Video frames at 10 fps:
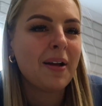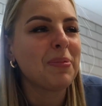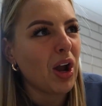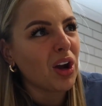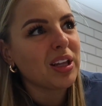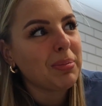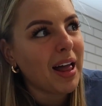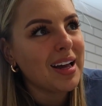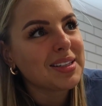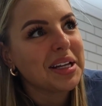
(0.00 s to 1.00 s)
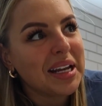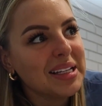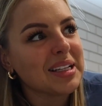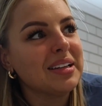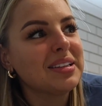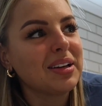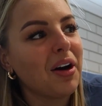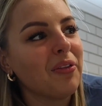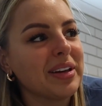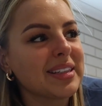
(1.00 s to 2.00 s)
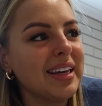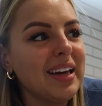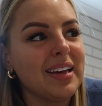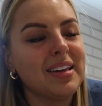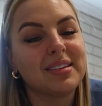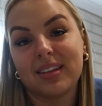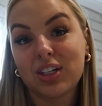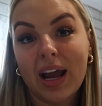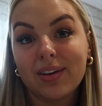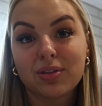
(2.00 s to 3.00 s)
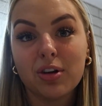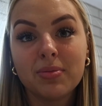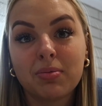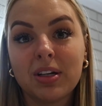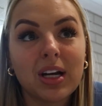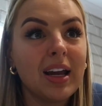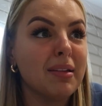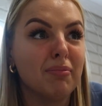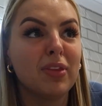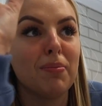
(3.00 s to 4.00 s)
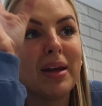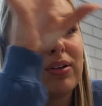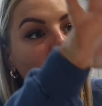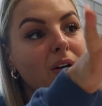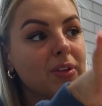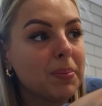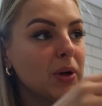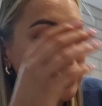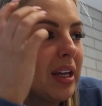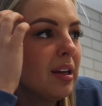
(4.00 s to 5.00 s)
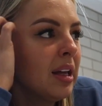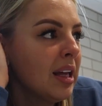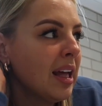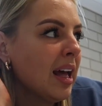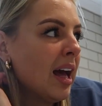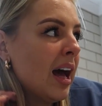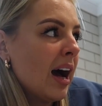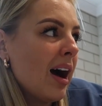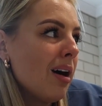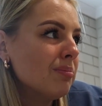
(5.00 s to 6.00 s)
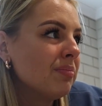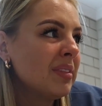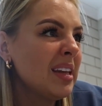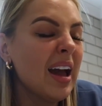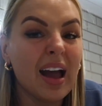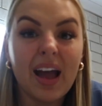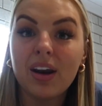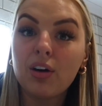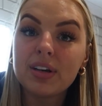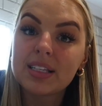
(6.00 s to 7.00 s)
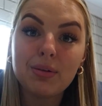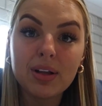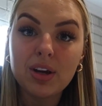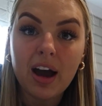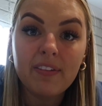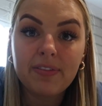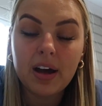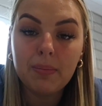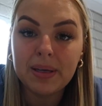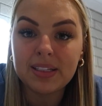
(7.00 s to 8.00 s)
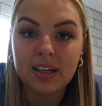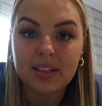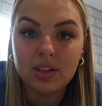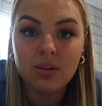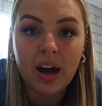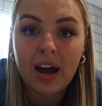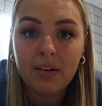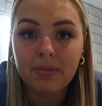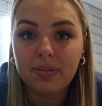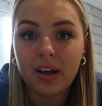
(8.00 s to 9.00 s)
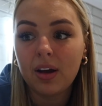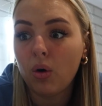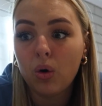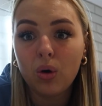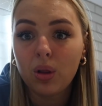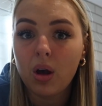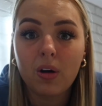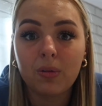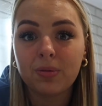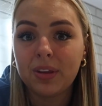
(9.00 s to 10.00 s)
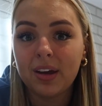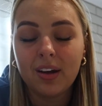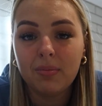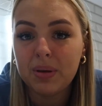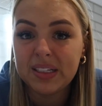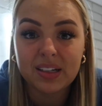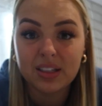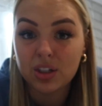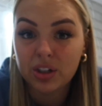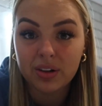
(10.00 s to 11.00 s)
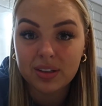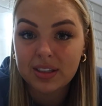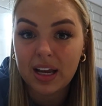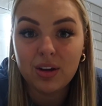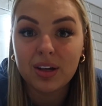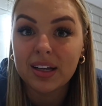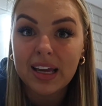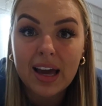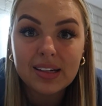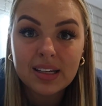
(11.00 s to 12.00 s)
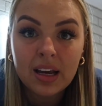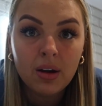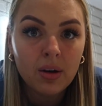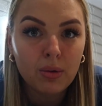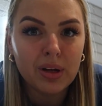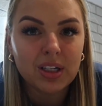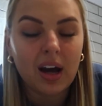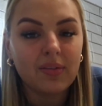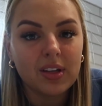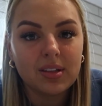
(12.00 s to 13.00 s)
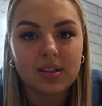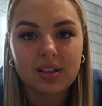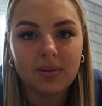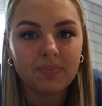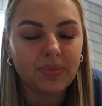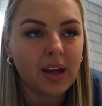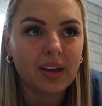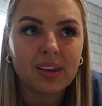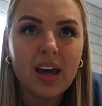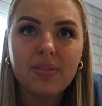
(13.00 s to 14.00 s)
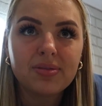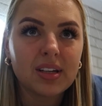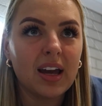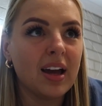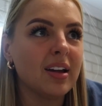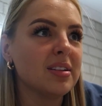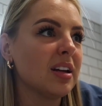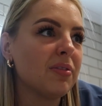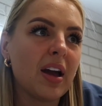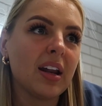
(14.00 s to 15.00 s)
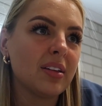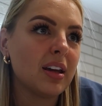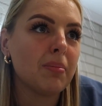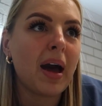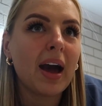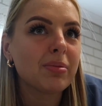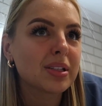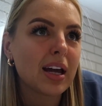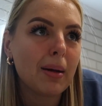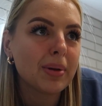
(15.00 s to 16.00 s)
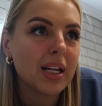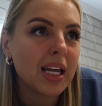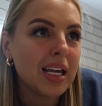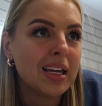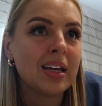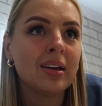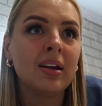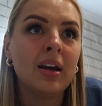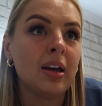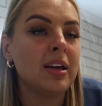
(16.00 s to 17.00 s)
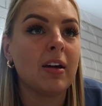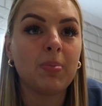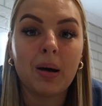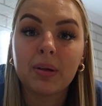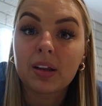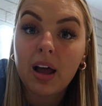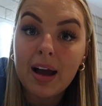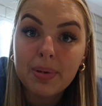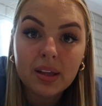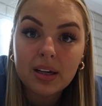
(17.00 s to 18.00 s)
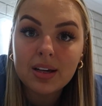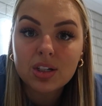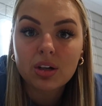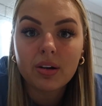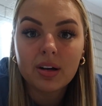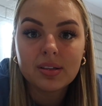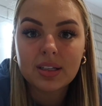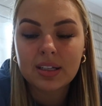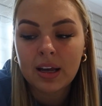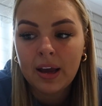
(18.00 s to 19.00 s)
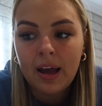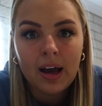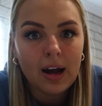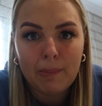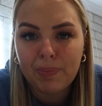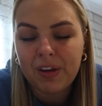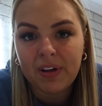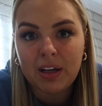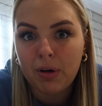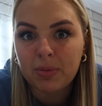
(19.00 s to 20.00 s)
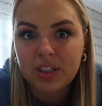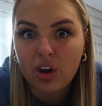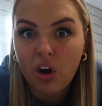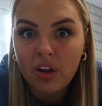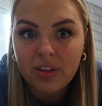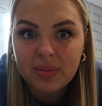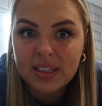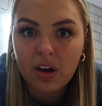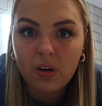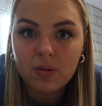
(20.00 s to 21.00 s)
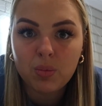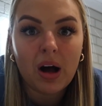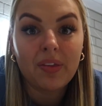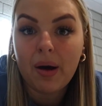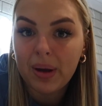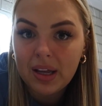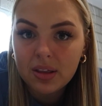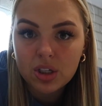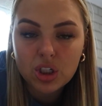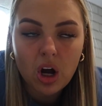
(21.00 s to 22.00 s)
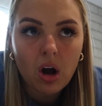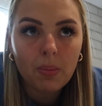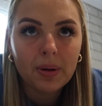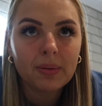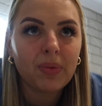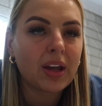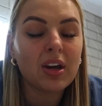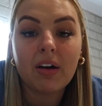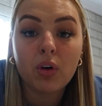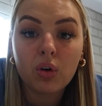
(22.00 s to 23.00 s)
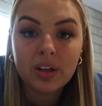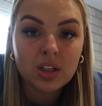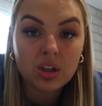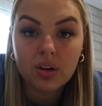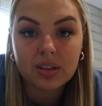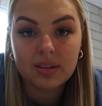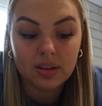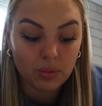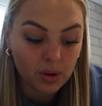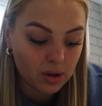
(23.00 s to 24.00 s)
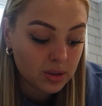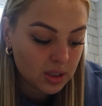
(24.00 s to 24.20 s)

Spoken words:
The only place that isn't, obviously, is the change rooms, which are in the middle of the building. Yeah, and obviously when you have a business, you have all of the business insurance that you can get, which covers like theft, and if anything bad was to happen in here. You have public liability insurance, if anyone was to hurt themselves while they were in the shop. Like, you have all the insurances in the world.